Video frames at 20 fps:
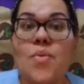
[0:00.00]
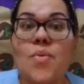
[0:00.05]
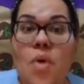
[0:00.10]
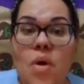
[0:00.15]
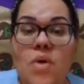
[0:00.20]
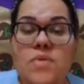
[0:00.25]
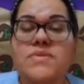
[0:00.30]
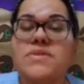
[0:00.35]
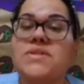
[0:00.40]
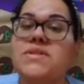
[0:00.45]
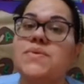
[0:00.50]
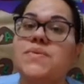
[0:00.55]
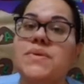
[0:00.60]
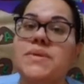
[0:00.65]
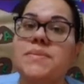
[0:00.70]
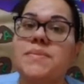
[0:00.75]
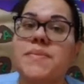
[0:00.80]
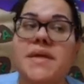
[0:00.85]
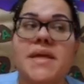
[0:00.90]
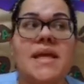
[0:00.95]
Won't
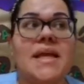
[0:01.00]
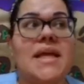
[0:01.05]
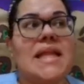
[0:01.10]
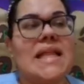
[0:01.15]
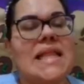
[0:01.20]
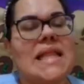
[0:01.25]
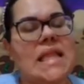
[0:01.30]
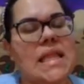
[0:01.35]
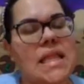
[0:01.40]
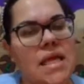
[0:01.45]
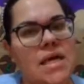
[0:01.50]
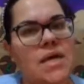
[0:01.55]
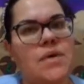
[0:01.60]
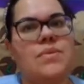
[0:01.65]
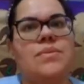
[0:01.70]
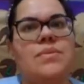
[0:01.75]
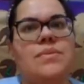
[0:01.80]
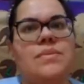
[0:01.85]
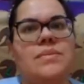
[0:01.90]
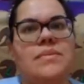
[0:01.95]
would be
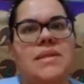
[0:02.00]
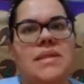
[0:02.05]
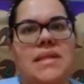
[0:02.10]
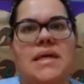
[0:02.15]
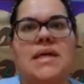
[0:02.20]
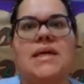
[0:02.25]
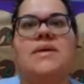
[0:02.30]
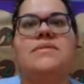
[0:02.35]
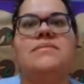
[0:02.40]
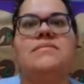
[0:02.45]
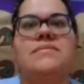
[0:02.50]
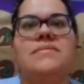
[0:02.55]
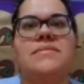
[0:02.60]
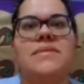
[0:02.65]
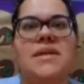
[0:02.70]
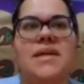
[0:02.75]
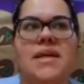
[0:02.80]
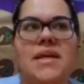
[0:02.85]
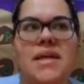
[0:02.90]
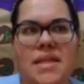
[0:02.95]
no. No
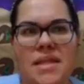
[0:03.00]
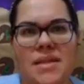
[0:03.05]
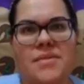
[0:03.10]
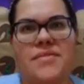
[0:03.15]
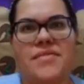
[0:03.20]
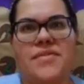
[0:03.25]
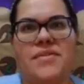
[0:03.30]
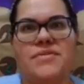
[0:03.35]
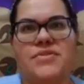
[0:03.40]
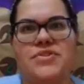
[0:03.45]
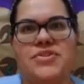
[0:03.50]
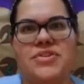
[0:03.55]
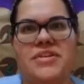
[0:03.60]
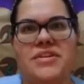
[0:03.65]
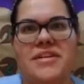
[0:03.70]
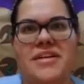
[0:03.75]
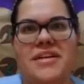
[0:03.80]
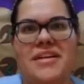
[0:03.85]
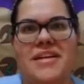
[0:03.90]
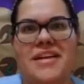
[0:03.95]
in the
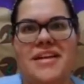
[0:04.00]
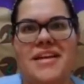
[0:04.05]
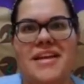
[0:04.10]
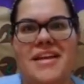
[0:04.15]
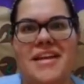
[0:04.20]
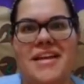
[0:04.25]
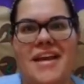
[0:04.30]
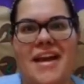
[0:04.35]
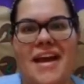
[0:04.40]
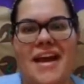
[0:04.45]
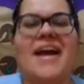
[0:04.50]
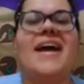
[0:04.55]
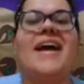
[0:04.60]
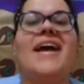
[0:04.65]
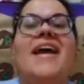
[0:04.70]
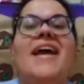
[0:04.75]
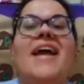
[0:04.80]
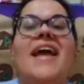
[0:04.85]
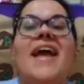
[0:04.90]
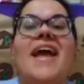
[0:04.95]
future. Yeah?
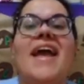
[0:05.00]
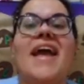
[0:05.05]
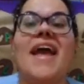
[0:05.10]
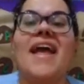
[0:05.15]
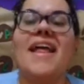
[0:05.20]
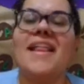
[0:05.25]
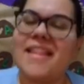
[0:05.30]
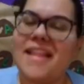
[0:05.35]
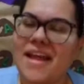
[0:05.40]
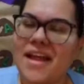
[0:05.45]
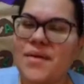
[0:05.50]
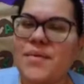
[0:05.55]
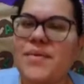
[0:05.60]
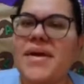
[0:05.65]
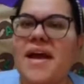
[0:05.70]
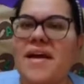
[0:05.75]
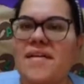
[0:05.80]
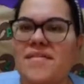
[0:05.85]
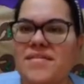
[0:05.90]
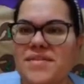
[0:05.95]
And then
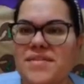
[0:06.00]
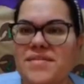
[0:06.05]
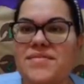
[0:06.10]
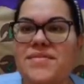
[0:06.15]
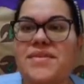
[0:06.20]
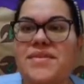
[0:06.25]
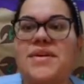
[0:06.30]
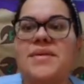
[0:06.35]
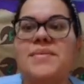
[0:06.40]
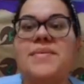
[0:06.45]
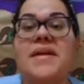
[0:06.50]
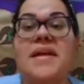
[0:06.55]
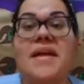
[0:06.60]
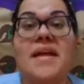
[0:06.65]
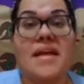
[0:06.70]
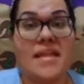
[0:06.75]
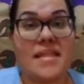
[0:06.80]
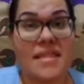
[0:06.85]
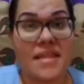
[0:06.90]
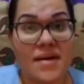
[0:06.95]
we have the verb
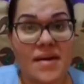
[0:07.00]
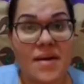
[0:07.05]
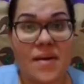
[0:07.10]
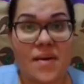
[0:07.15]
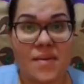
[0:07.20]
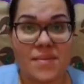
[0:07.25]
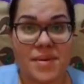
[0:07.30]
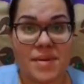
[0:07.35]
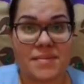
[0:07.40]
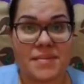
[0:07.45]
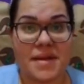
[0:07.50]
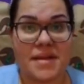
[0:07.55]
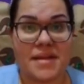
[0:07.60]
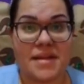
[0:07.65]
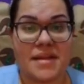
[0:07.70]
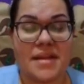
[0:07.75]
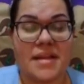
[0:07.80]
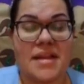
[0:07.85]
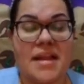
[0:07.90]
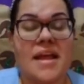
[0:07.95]
and the
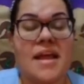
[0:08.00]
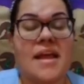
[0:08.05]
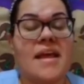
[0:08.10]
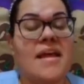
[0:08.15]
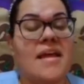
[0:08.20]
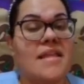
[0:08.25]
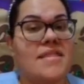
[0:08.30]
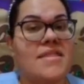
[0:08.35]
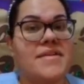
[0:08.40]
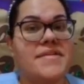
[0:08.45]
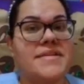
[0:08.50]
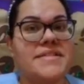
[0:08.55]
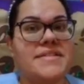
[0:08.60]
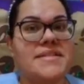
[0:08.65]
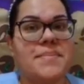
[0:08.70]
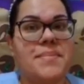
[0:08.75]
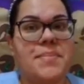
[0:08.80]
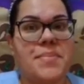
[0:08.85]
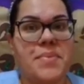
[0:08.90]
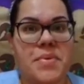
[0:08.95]
complement. There
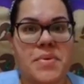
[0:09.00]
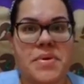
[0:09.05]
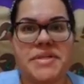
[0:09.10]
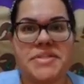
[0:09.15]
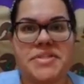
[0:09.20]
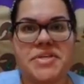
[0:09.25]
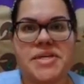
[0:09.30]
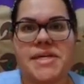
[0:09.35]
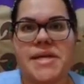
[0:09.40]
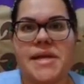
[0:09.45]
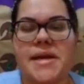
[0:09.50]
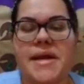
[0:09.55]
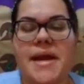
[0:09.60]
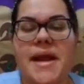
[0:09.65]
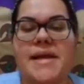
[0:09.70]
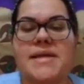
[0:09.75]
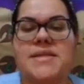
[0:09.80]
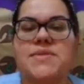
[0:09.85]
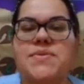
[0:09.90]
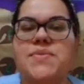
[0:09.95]
is a point here,
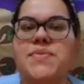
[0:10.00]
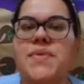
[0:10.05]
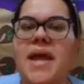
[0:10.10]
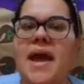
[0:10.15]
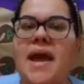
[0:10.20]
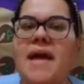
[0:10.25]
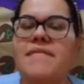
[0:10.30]
guys. We